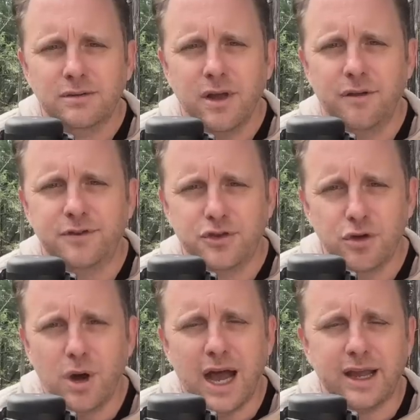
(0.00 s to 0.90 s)
of
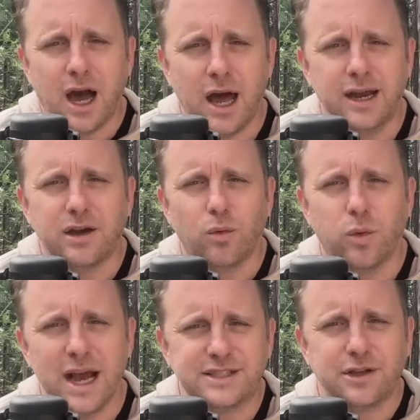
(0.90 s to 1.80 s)
two iconic
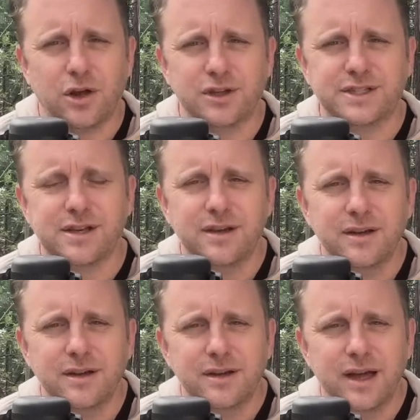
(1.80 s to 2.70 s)
wrestlers
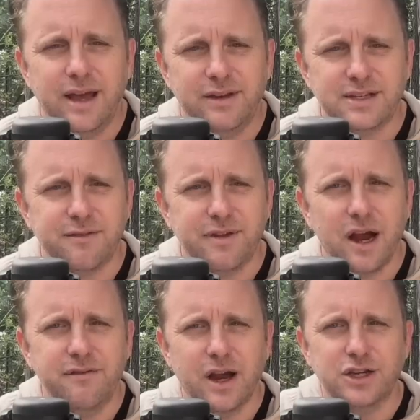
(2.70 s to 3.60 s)
and just a
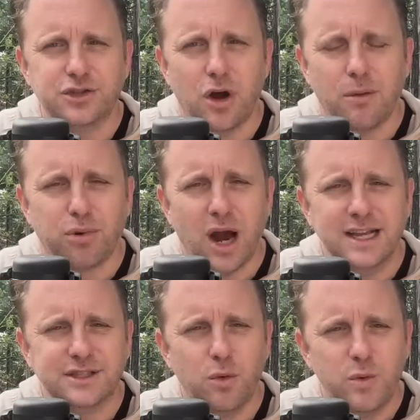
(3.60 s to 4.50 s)
very, very strong
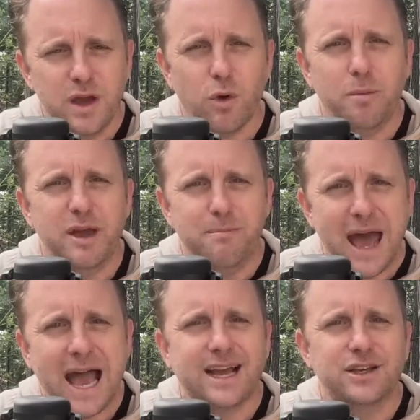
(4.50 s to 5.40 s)
price. So we will be
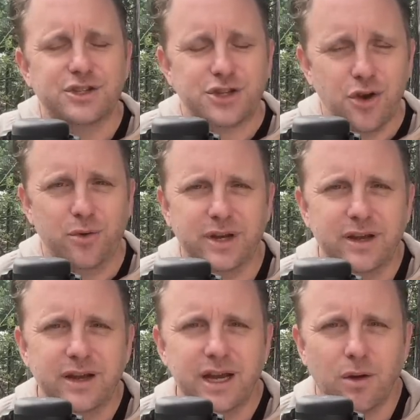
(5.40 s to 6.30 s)
back soon
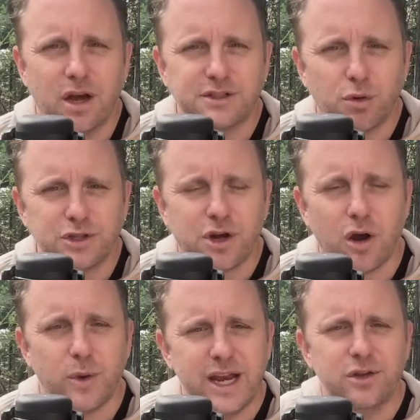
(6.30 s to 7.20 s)
here on Sports
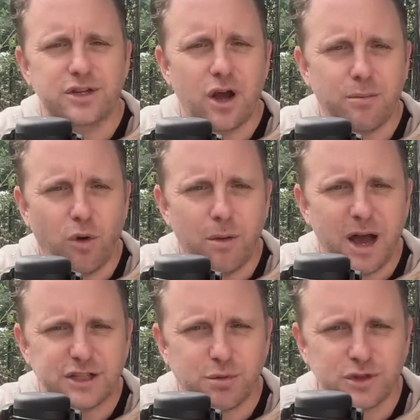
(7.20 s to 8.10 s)
Card Radio to talk more
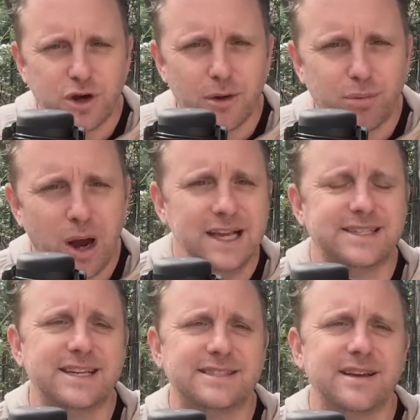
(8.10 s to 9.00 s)
about sports card
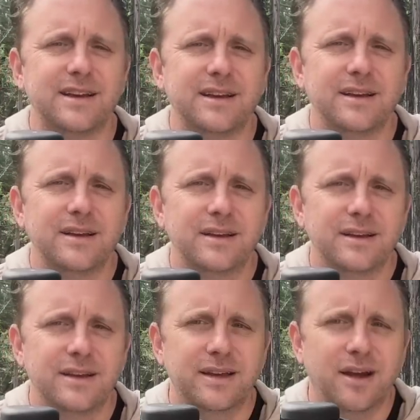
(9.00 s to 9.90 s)
prices
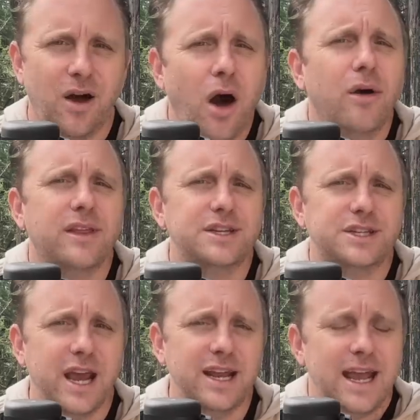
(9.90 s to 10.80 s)
and all the
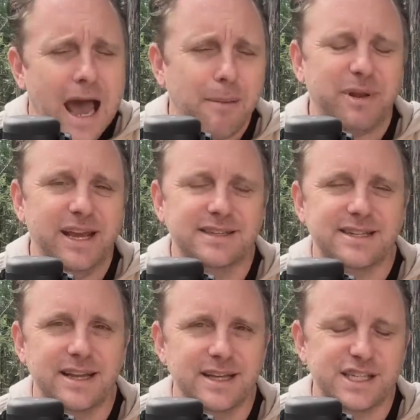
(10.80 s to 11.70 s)
shady happenings
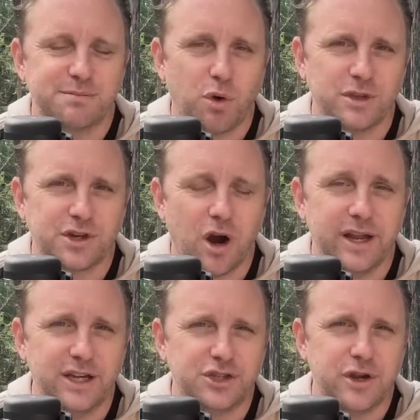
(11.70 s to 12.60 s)
in this sports card
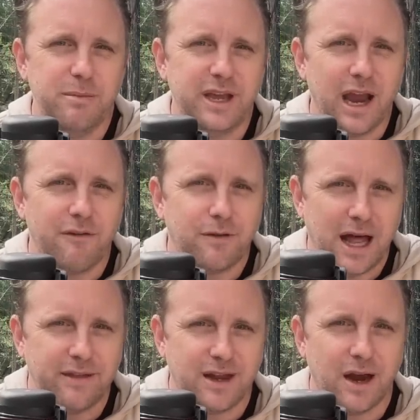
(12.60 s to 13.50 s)
industry. Be careful
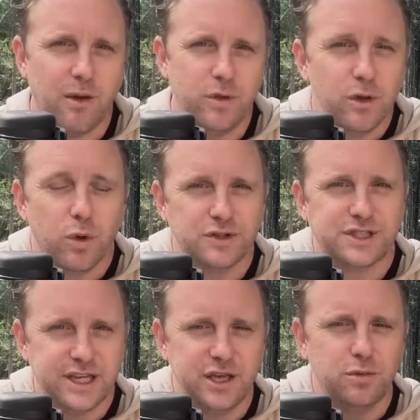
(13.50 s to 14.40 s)
out there, and we will
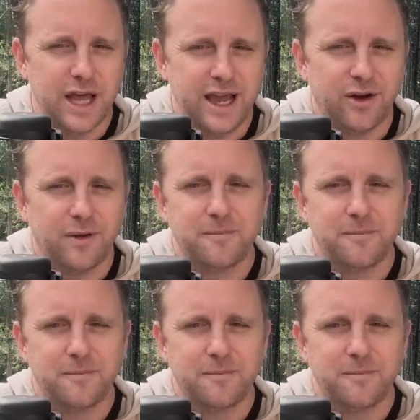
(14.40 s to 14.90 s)
see you later.